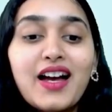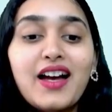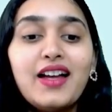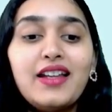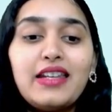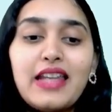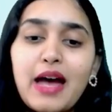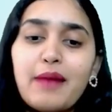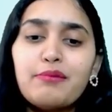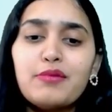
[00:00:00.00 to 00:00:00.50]

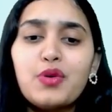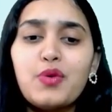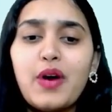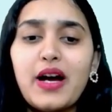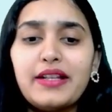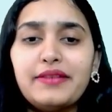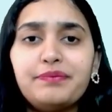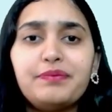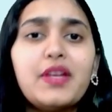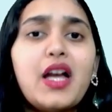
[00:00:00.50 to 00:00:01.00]
Number
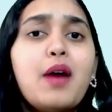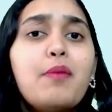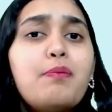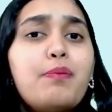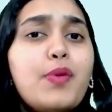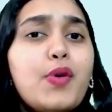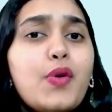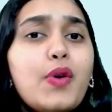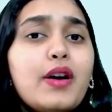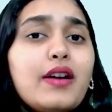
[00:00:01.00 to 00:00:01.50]
one,
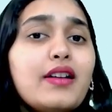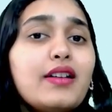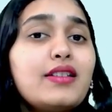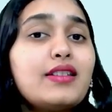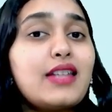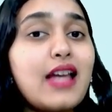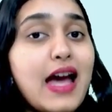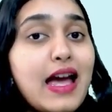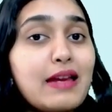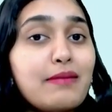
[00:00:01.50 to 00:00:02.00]
poor
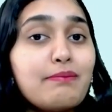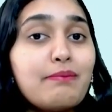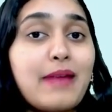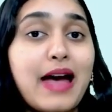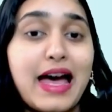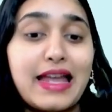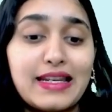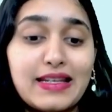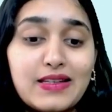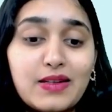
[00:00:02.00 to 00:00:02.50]
time
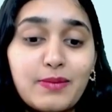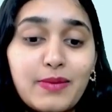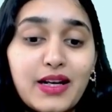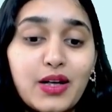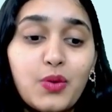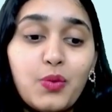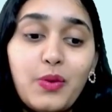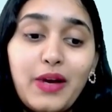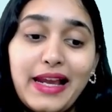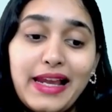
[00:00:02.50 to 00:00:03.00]

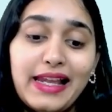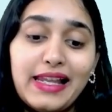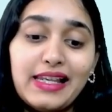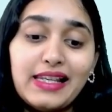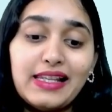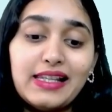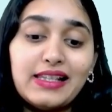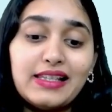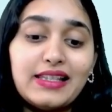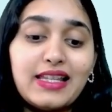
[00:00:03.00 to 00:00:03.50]
management.
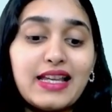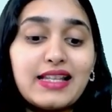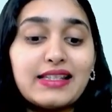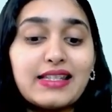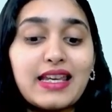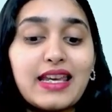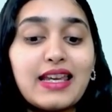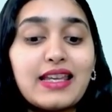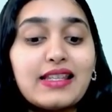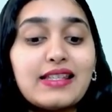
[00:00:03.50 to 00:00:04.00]
Well, this
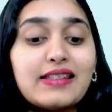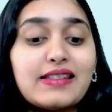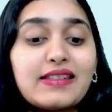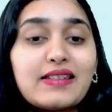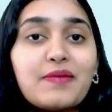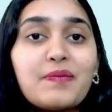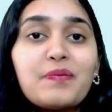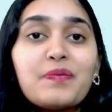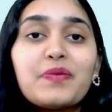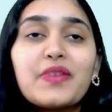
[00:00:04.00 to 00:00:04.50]
is
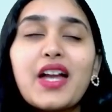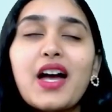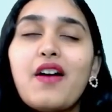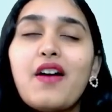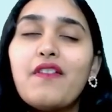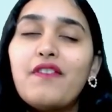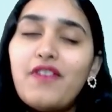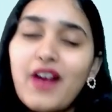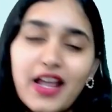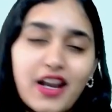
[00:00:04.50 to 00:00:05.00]

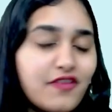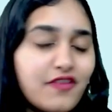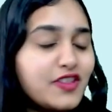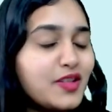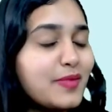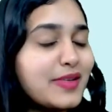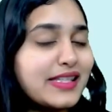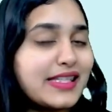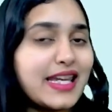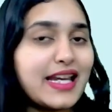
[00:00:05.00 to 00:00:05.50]
one of the
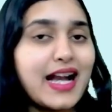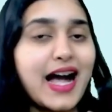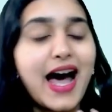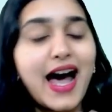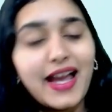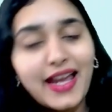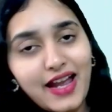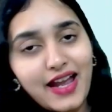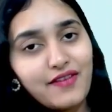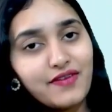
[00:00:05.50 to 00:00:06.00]
mistakes
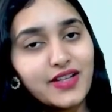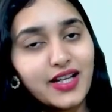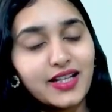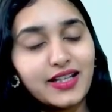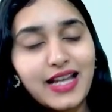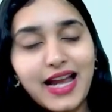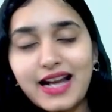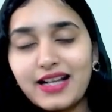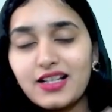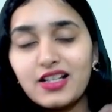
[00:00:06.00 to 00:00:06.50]
I have done
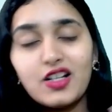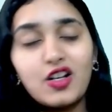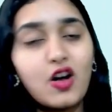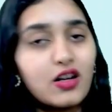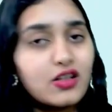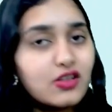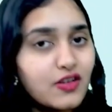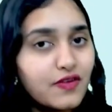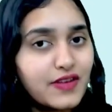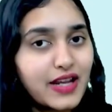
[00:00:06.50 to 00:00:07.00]
at
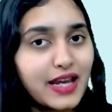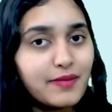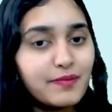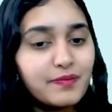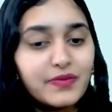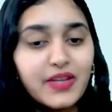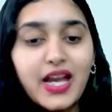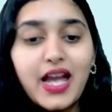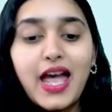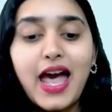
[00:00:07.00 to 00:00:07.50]
lots of time,
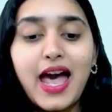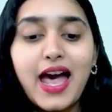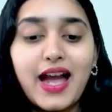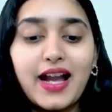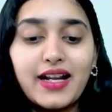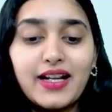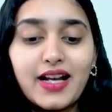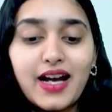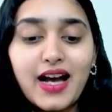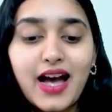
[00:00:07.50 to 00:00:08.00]

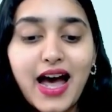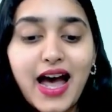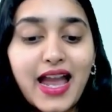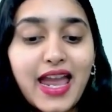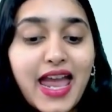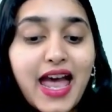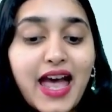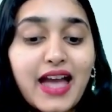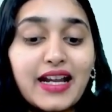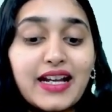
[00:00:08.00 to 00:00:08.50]
and
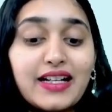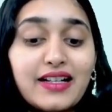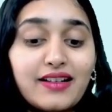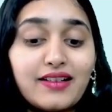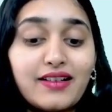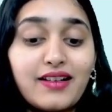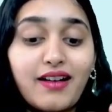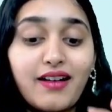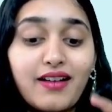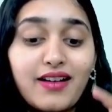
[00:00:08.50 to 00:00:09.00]
it
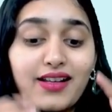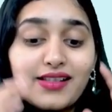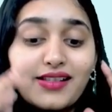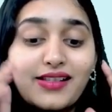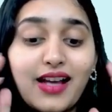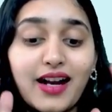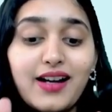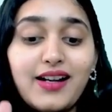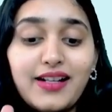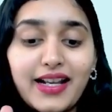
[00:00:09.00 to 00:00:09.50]

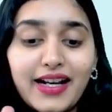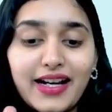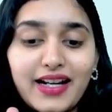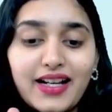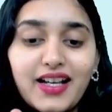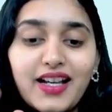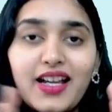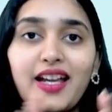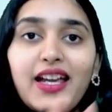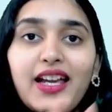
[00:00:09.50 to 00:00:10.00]
resulted
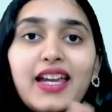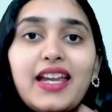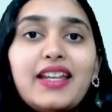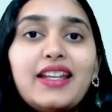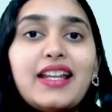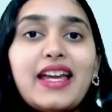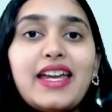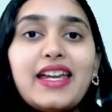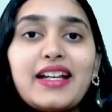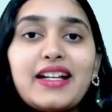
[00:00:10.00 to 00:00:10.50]
in
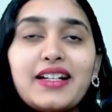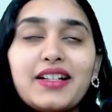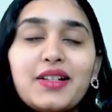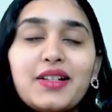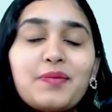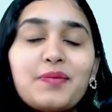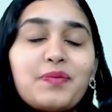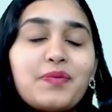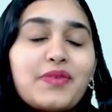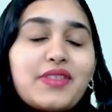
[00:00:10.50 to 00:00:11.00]
like
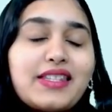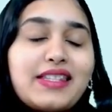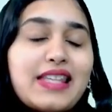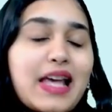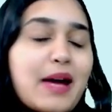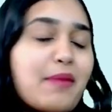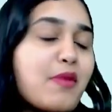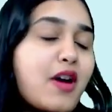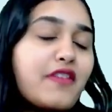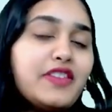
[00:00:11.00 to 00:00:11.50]

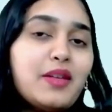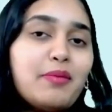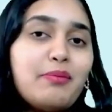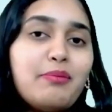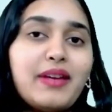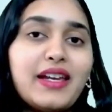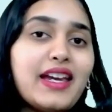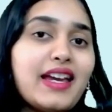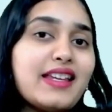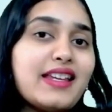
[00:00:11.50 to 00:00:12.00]
some of the
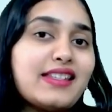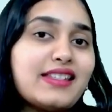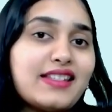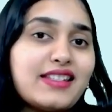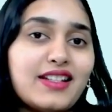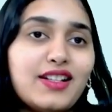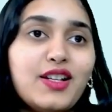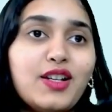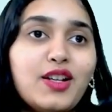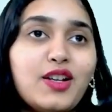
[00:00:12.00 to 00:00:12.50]
biggest
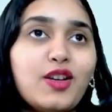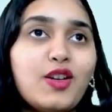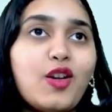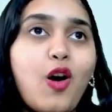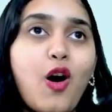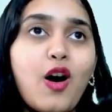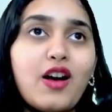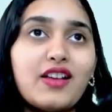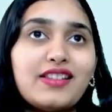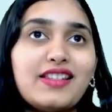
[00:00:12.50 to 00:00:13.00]

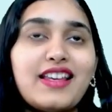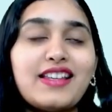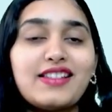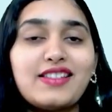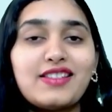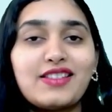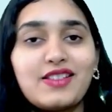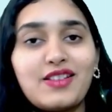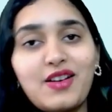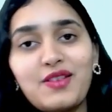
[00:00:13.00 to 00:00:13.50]

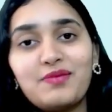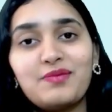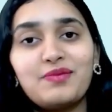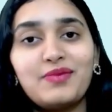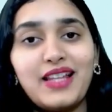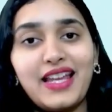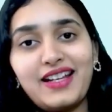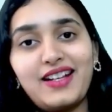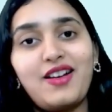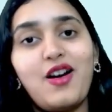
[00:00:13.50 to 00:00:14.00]
losses
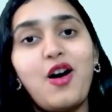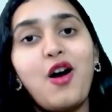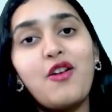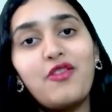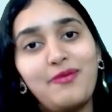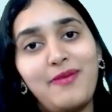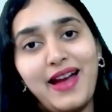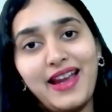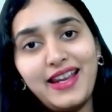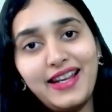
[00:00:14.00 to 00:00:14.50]
like of
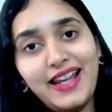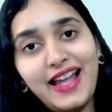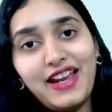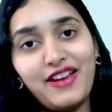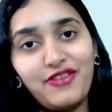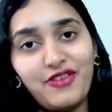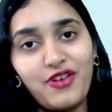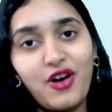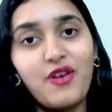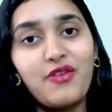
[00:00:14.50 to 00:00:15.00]
my
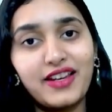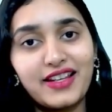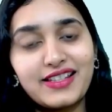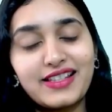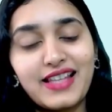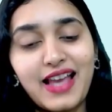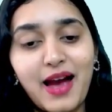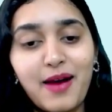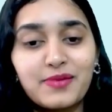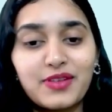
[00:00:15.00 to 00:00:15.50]
life of
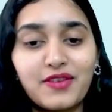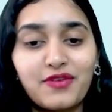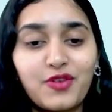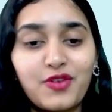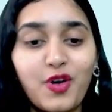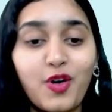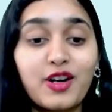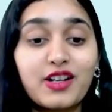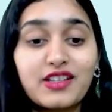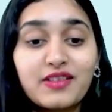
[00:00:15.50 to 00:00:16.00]
exams, of
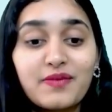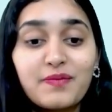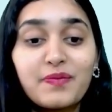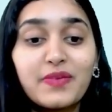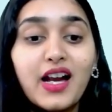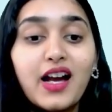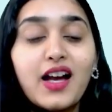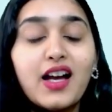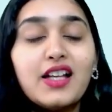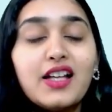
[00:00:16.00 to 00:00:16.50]
course.
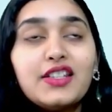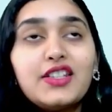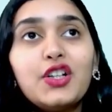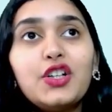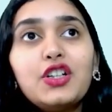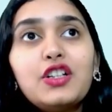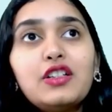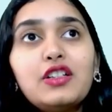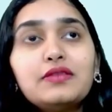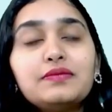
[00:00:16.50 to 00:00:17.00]

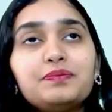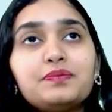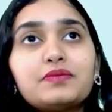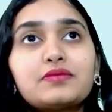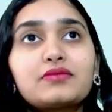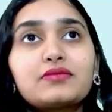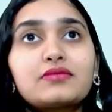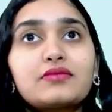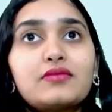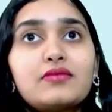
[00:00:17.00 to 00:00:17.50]
So
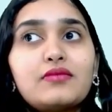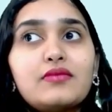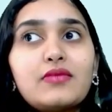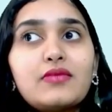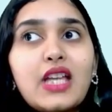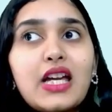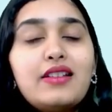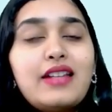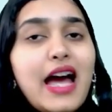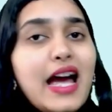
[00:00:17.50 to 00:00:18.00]

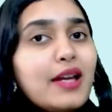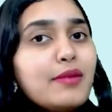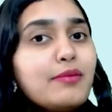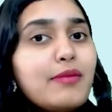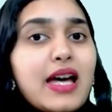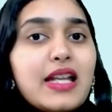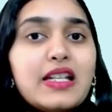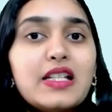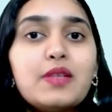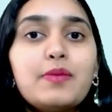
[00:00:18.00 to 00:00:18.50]
time
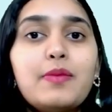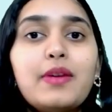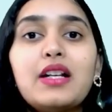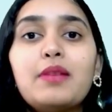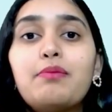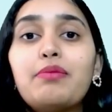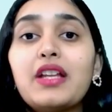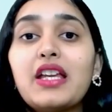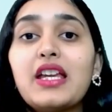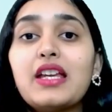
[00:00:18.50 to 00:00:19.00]

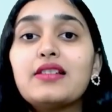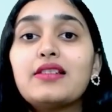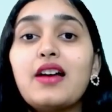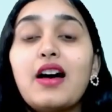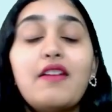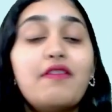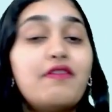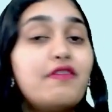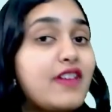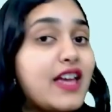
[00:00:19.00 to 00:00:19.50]
management plays
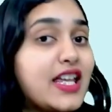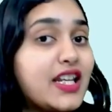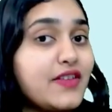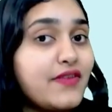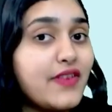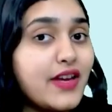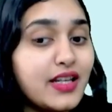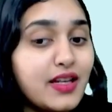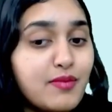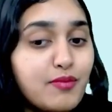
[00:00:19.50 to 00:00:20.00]
a very,
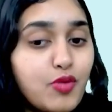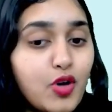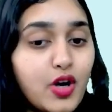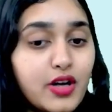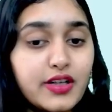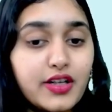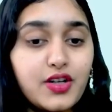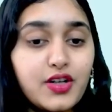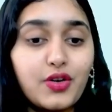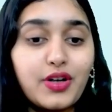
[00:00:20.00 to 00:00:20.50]
very
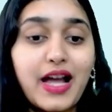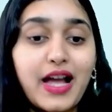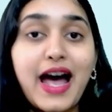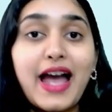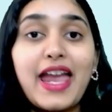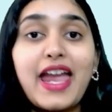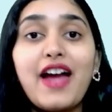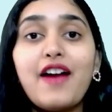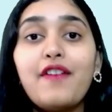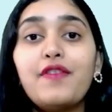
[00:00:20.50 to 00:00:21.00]
important role.
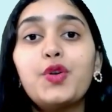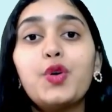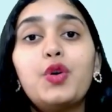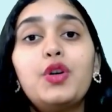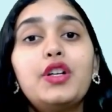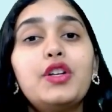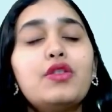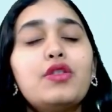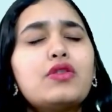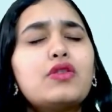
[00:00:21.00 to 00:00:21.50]
I have
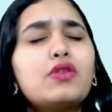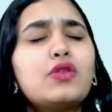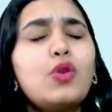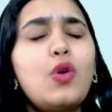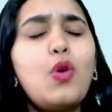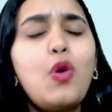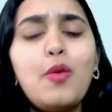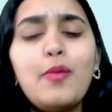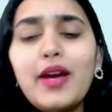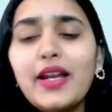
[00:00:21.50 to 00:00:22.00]
told you
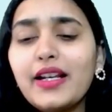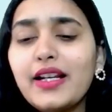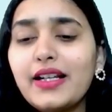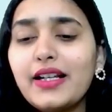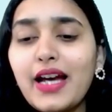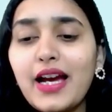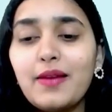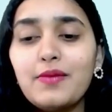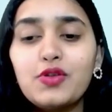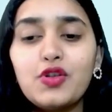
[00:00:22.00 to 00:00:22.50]
so many
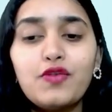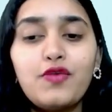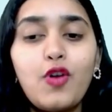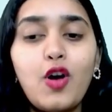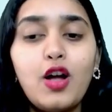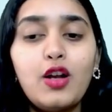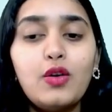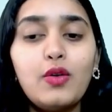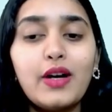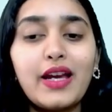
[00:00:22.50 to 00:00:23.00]
times to
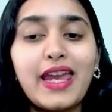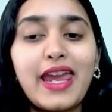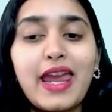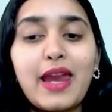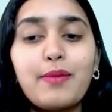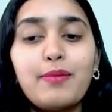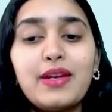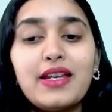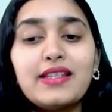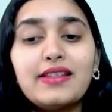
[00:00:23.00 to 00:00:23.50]
follow
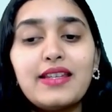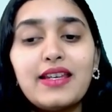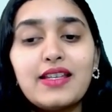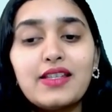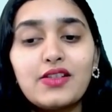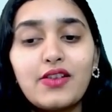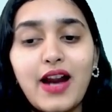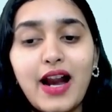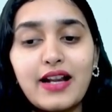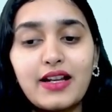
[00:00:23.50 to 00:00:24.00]
ABC
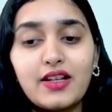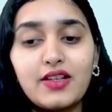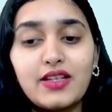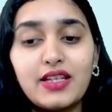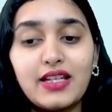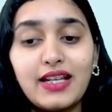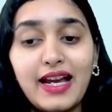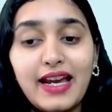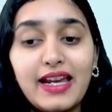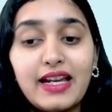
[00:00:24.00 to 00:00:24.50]

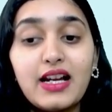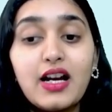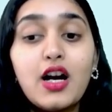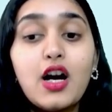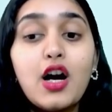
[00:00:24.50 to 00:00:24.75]
strategy, like